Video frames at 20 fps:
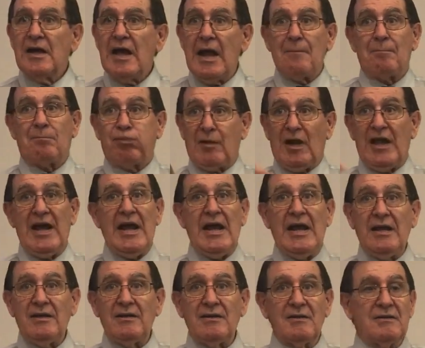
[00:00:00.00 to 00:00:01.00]
and
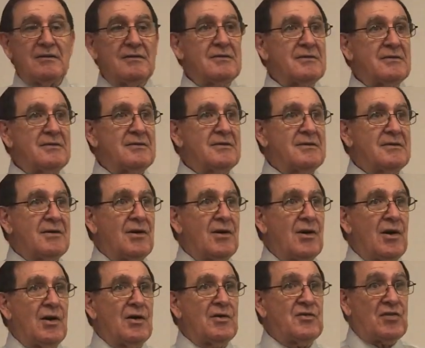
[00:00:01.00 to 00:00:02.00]
played
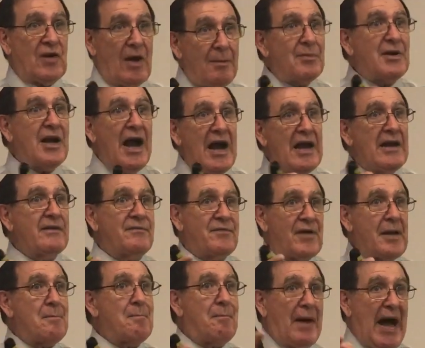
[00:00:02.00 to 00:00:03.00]
some kind of
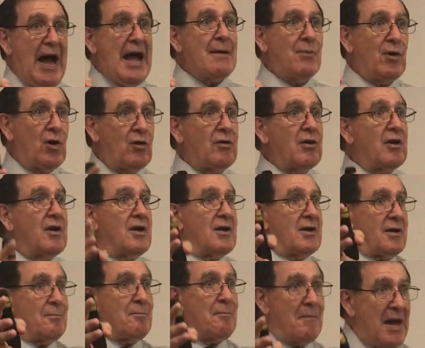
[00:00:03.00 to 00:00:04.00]
a
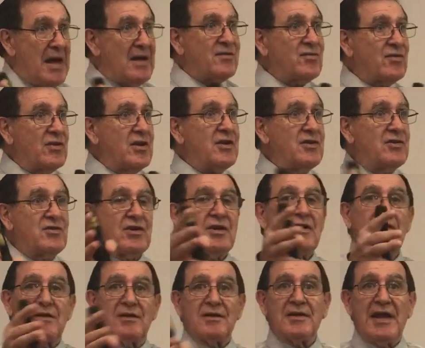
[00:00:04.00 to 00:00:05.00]
Bible message
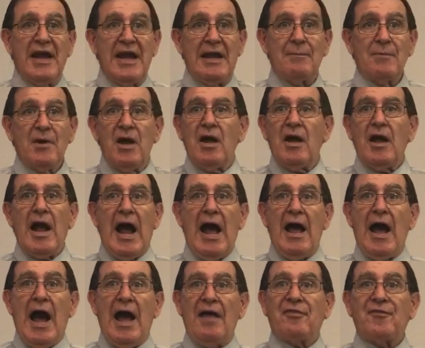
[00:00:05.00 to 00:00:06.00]
game.
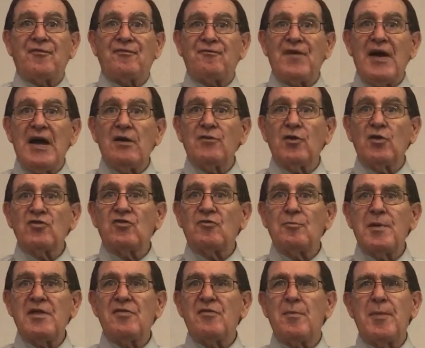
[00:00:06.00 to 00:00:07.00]
I, have found those
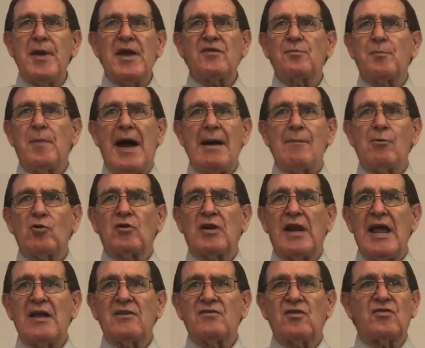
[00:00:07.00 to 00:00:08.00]
to be the best Bible
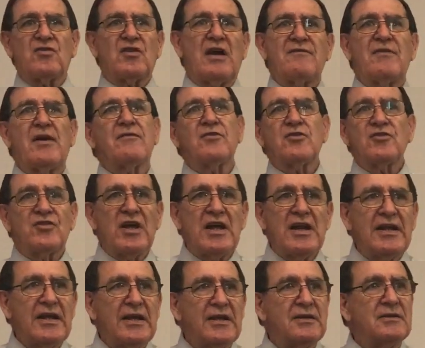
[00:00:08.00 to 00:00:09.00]
classes I've ever
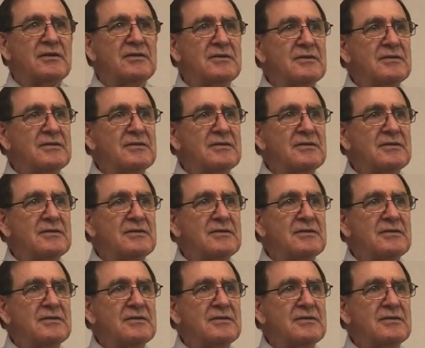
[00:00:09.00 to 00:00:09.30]
sat in.